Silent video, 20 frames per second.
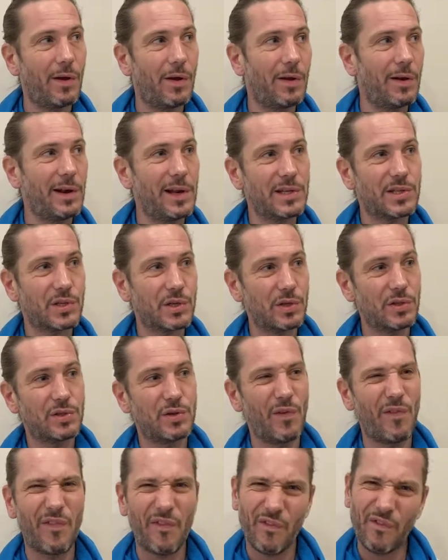listen
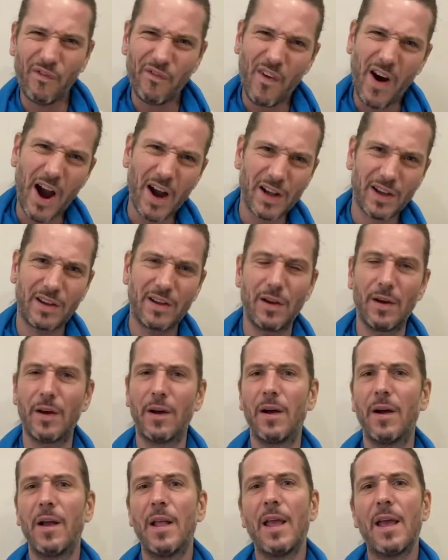to
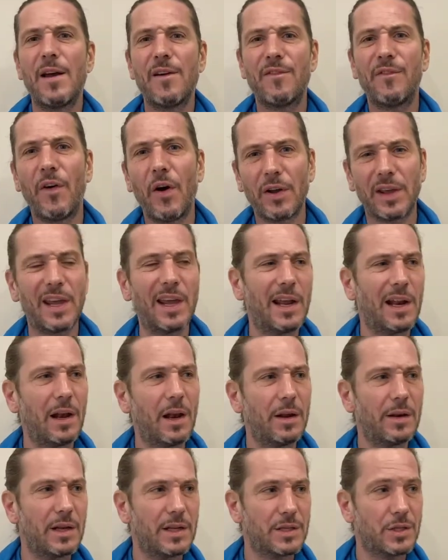fuck
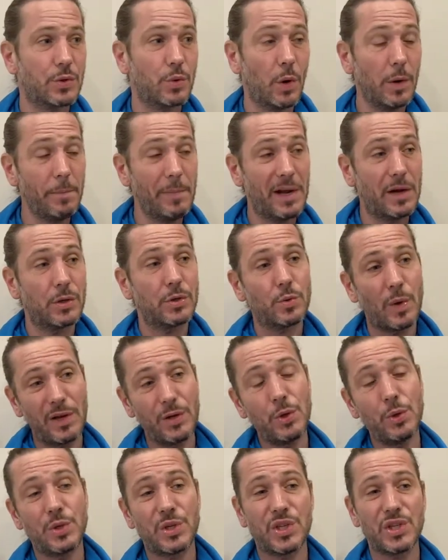England and so on, because when
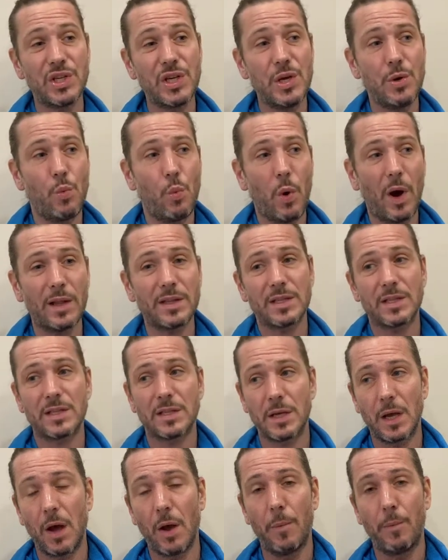you see
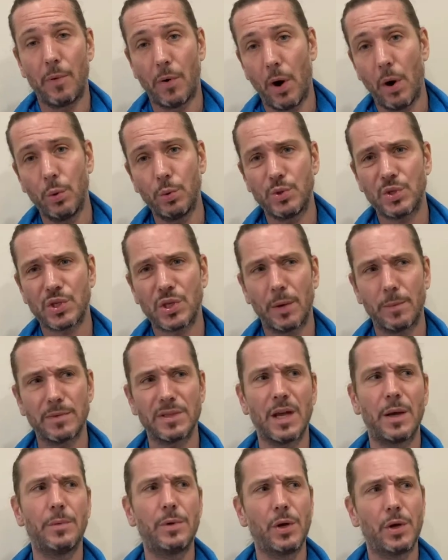what's abroad,
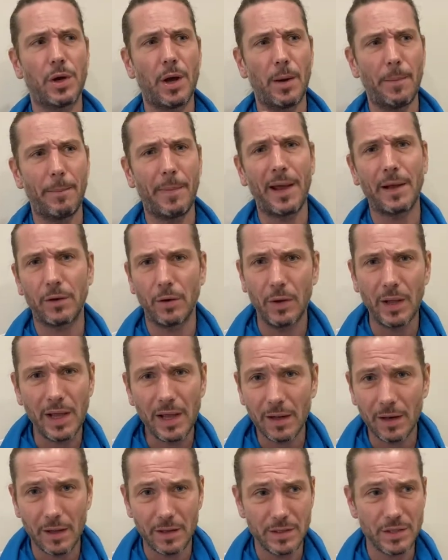sometimes you come back to
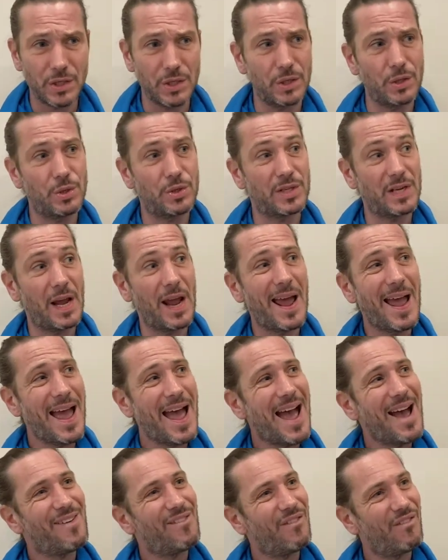England and you say,
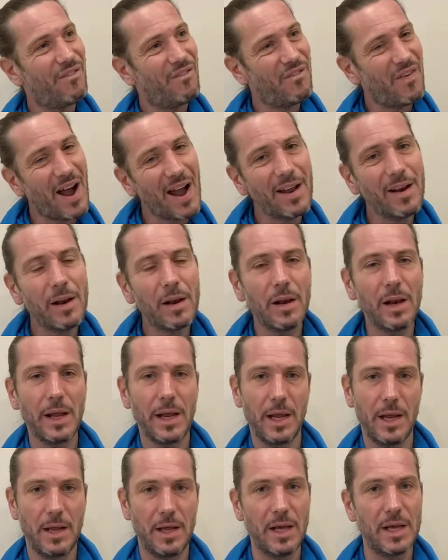
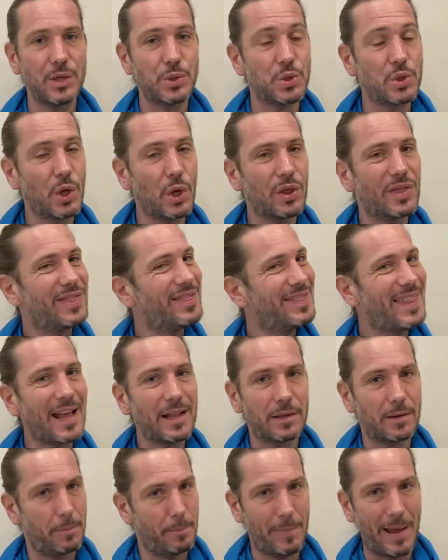finally, it's not
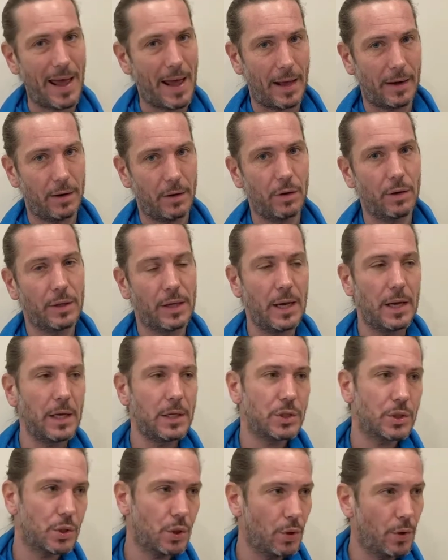that bad. Okay,
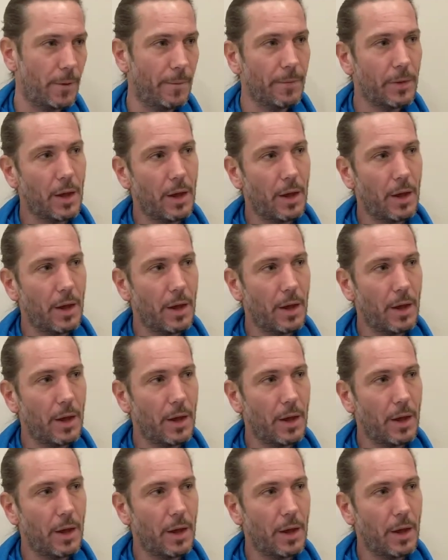so